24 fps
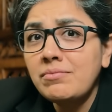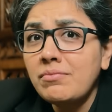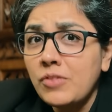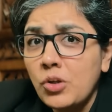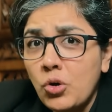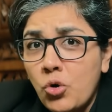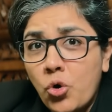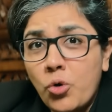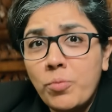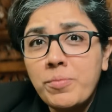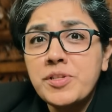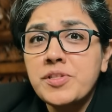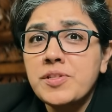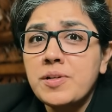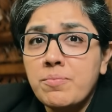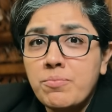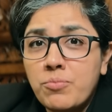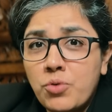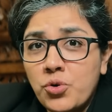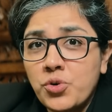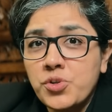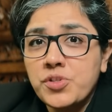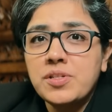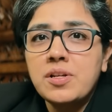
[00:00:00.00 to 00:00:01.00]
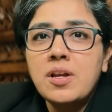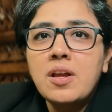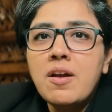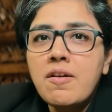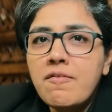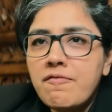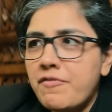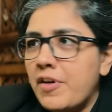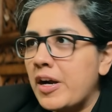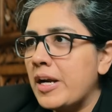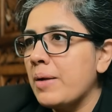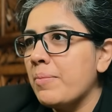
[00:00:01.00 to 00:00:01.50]
Om is the most
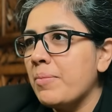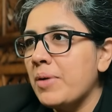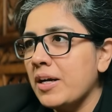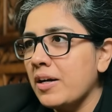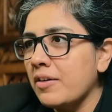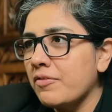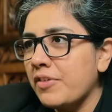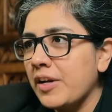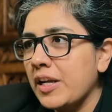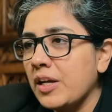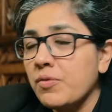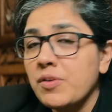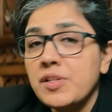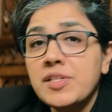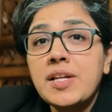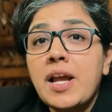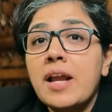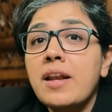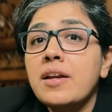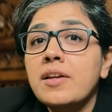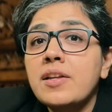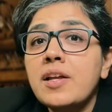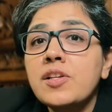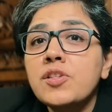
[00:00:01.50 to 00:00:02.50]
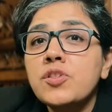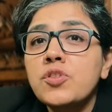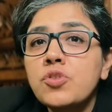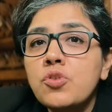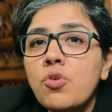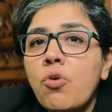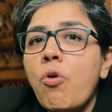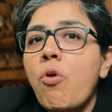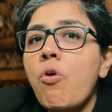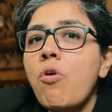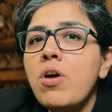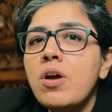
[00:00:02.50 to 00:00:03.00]
fundamental frequency, and it has
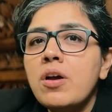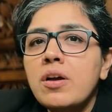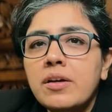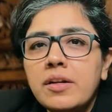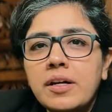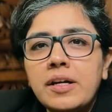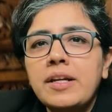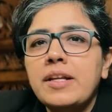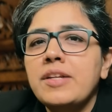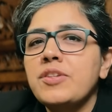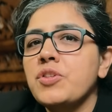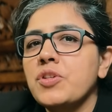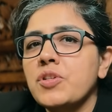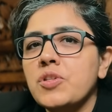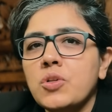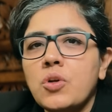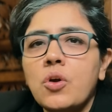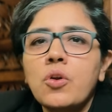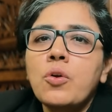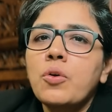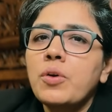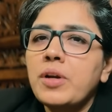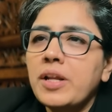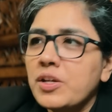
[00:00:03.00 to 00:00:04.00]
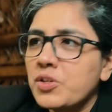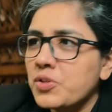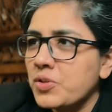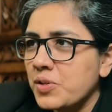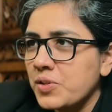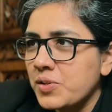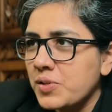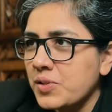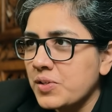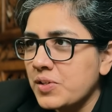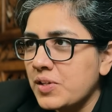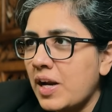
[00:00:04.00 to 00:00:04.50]
no religious
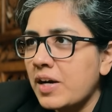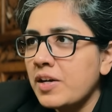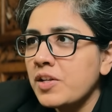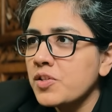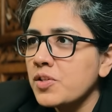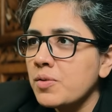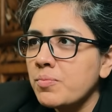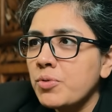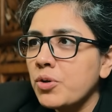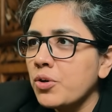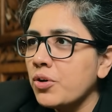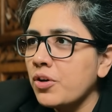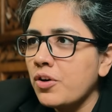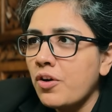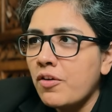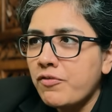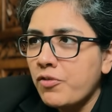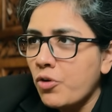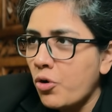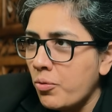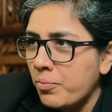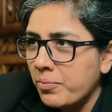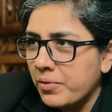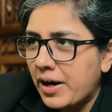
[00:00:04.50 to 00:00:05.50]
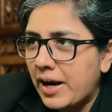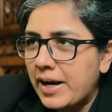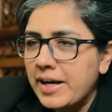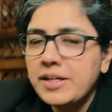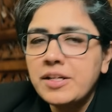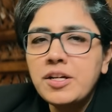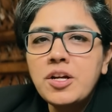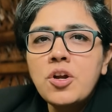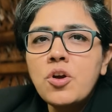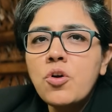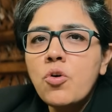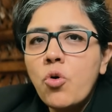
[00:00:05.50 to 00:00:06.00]
connotations. That is the beauty of Om, right?
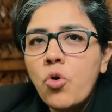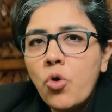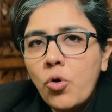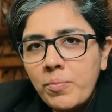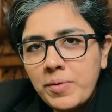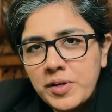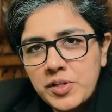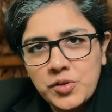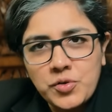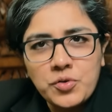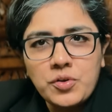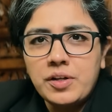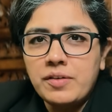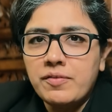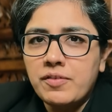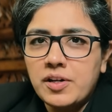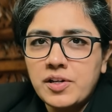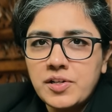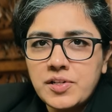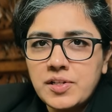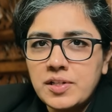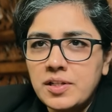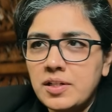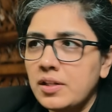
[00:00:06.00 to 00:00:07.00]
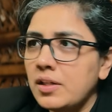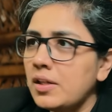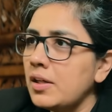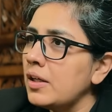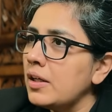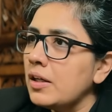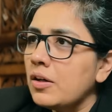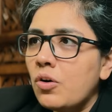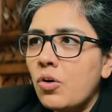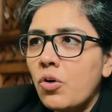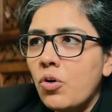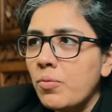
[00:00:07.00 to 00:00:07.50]
Om is universal.
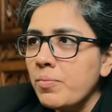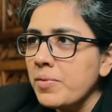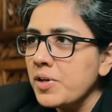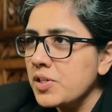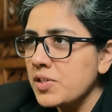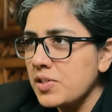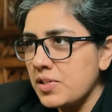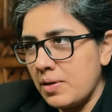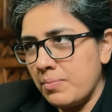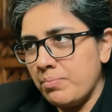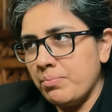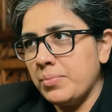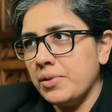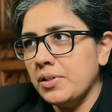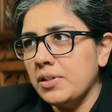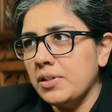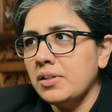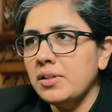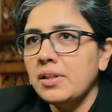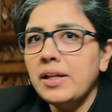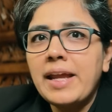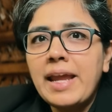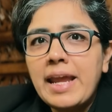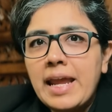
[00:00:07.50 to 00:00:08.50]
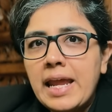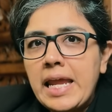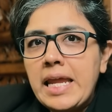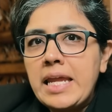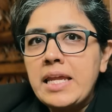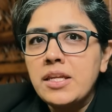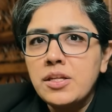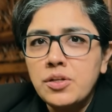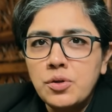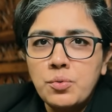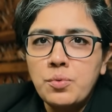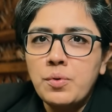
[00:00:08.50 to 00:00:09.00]
Om is simple.
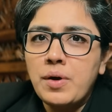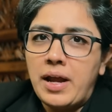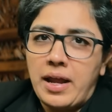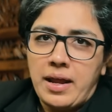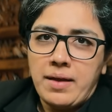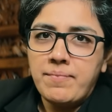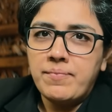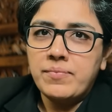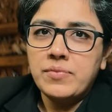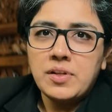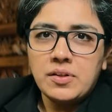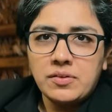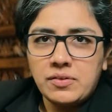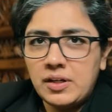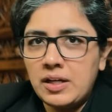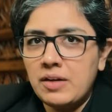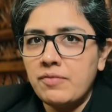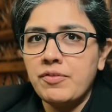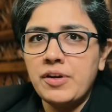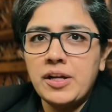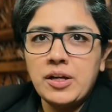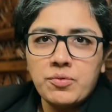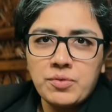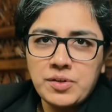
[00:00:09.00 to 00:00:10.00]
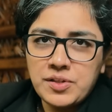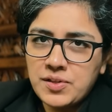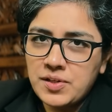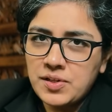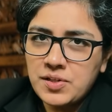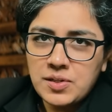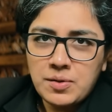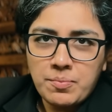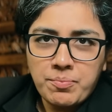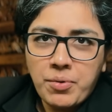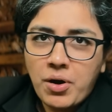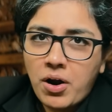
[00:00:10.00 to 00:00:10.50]
A-U-M, the three
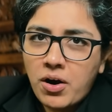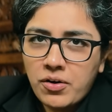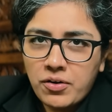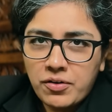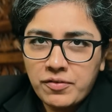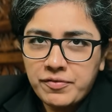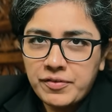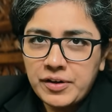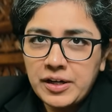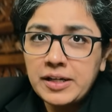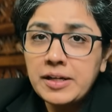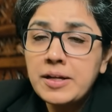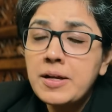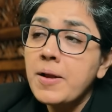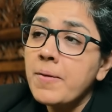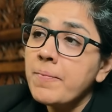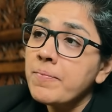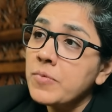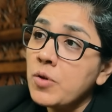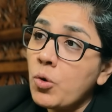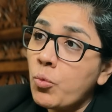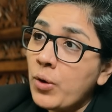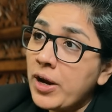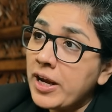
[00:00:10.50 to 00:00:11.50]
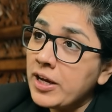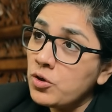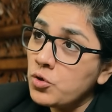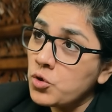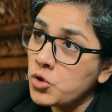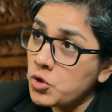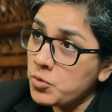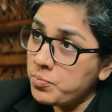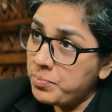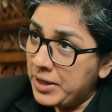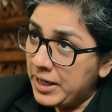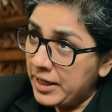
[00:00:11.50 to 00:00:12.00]
frequencies are part of it. The way you
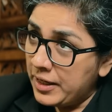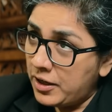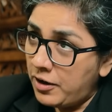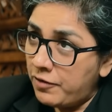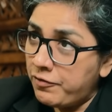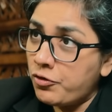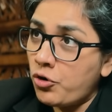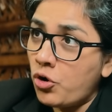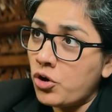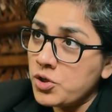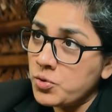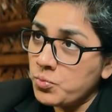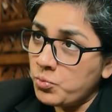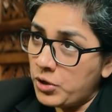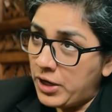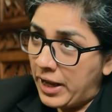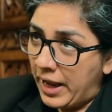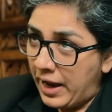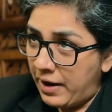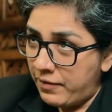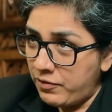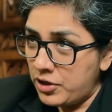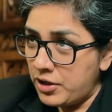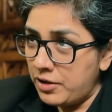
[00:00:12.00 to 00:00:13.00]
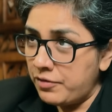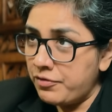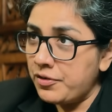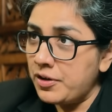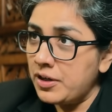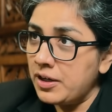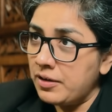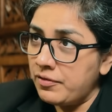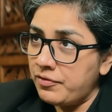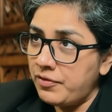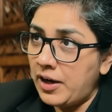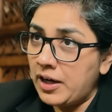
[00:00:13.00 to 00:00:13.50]
speak, of course, would have a
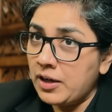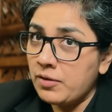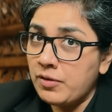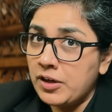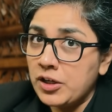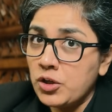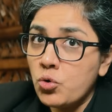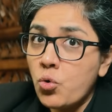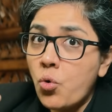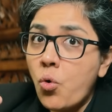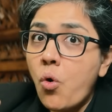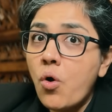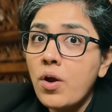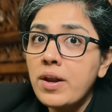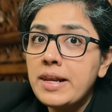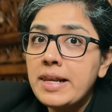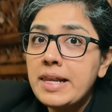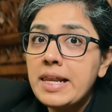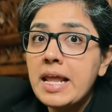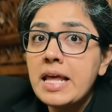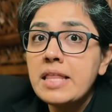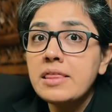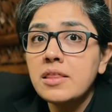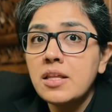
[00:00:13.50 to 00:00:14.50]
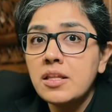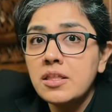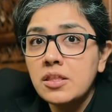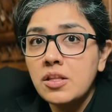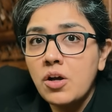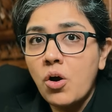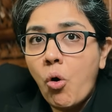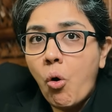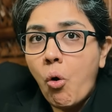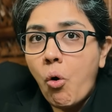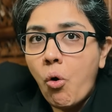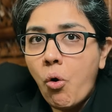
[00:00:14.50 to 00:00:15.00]
different effect. When you lengthen
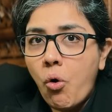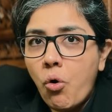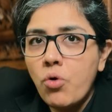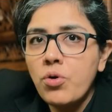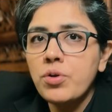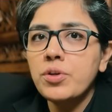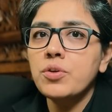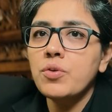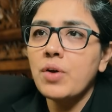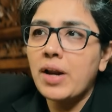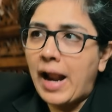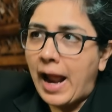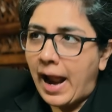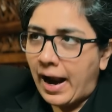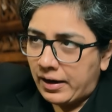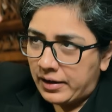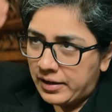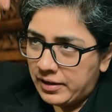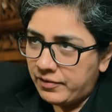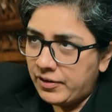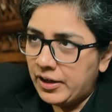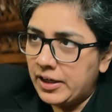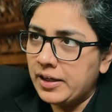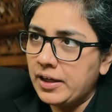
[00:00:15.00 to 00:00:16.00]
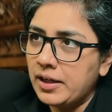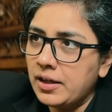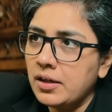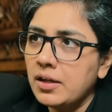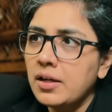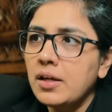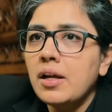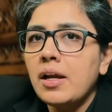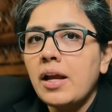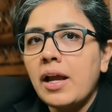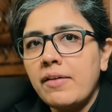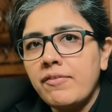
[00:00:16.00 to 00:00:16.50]
the O, you're activating.
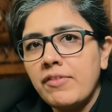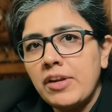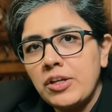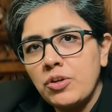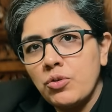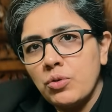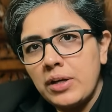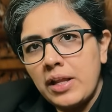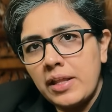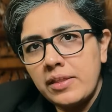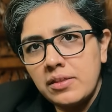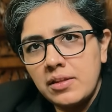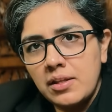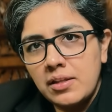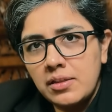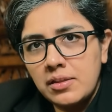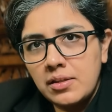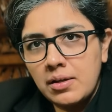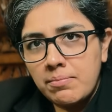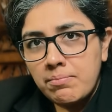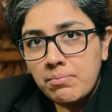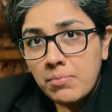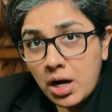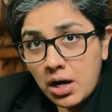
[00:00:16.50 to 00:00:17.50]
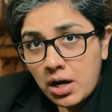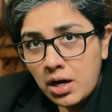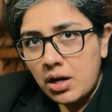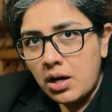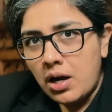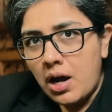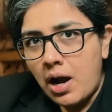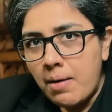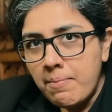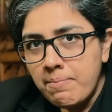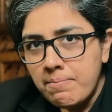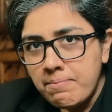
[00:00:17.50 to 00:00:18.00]
And when you lengthen the
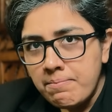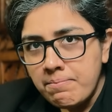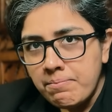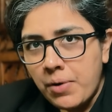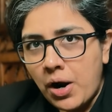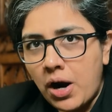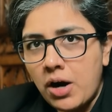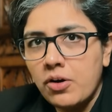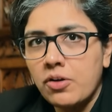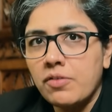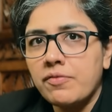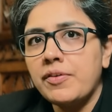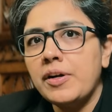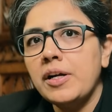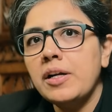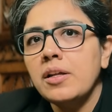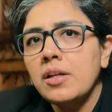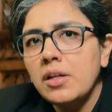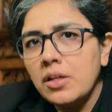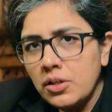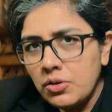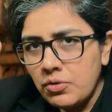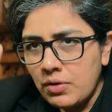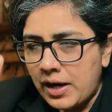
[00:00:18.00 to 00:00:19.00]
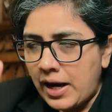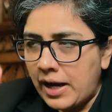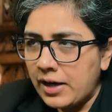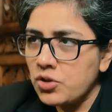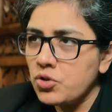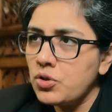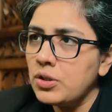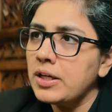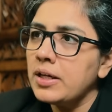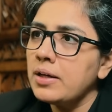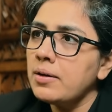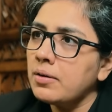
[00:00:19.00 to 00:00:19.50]
M, part of it, you're
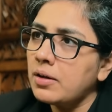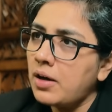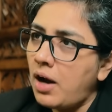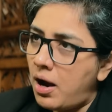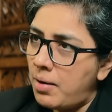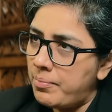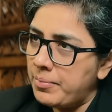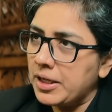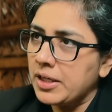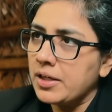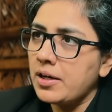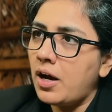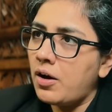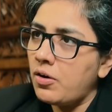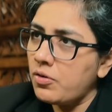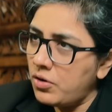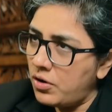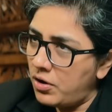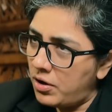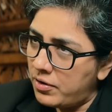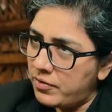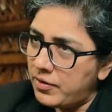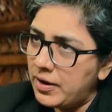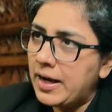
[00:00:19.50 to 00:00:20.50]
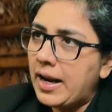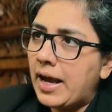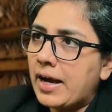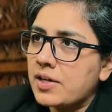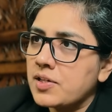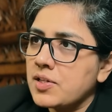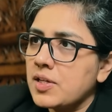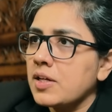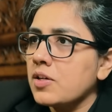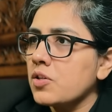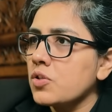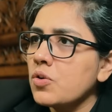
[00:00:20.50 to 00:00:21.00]
actually calming down or
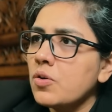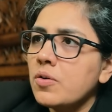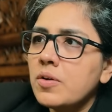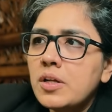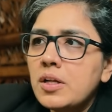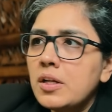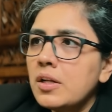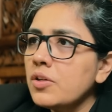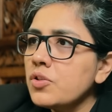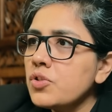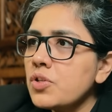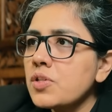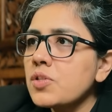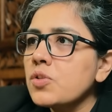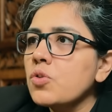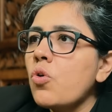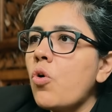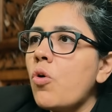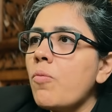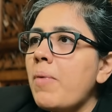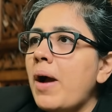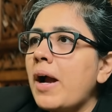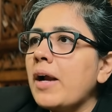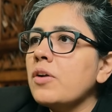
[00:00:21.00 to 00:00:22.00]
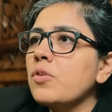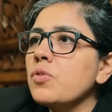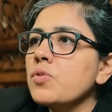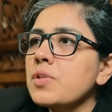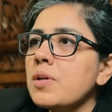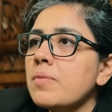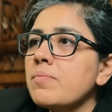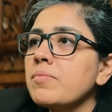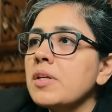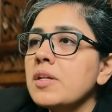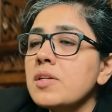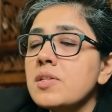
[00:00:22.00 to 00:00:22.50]
relaxing. So just go back to
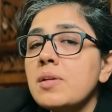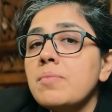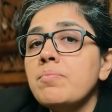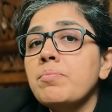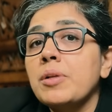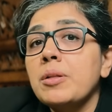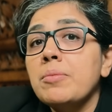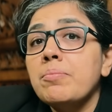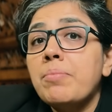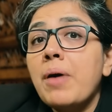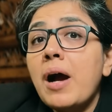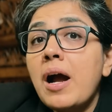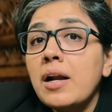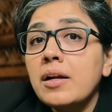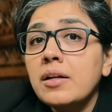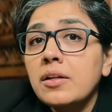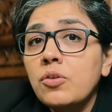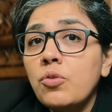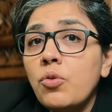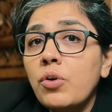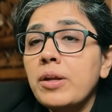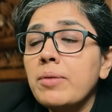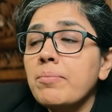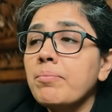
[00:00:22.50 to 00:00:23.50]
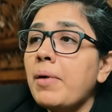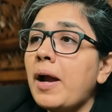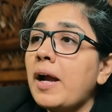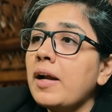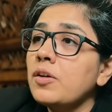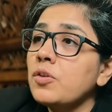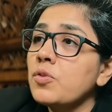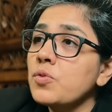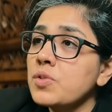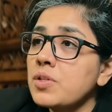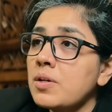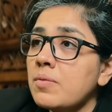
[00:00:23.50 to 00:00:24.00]
something simple. But going
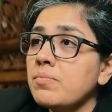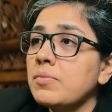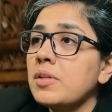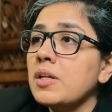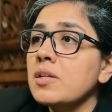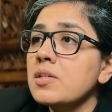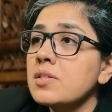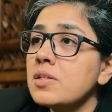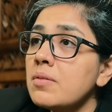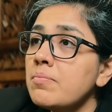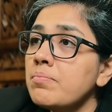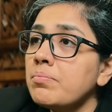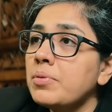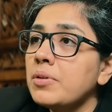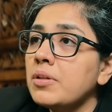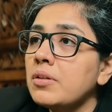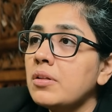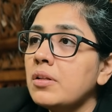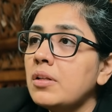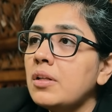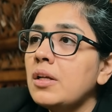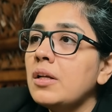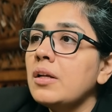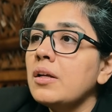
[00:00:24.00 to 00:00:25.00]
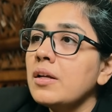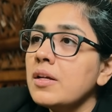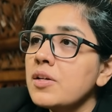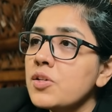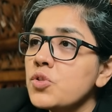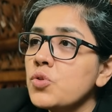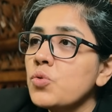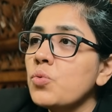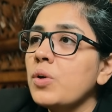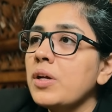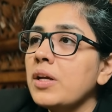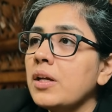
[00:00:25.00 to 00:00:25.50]
back to something simple is
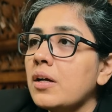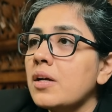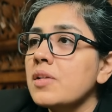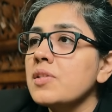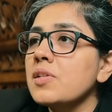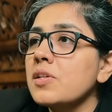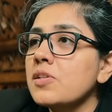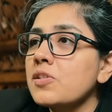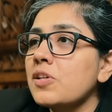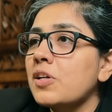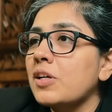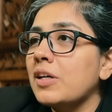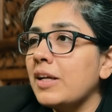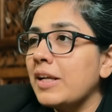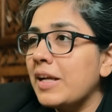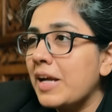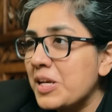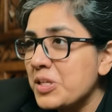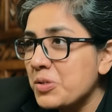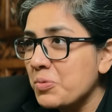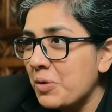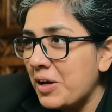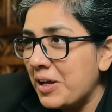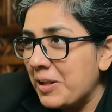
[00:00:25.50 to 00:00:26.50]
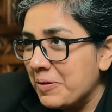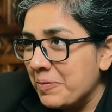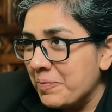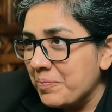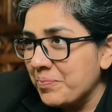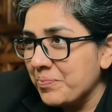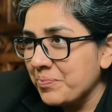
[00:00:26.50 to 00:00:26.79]
doing consistently as well.